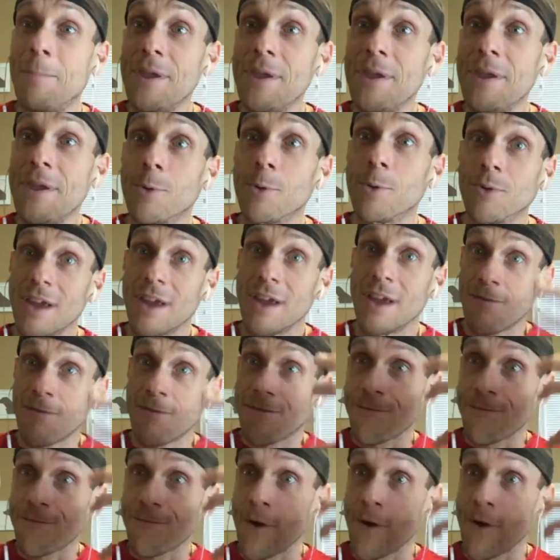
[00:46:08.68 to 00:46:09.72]
people. They're
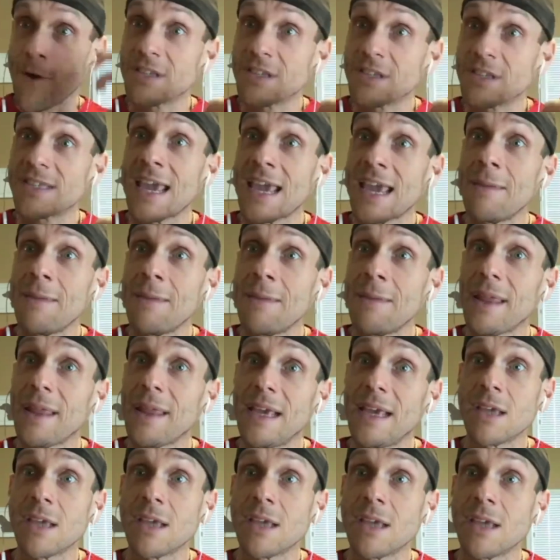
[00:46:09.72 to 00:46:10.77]
from the same
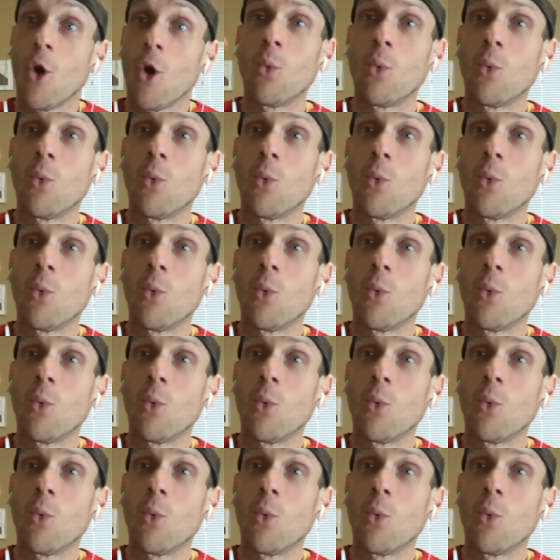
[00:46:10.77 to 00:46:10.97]
place.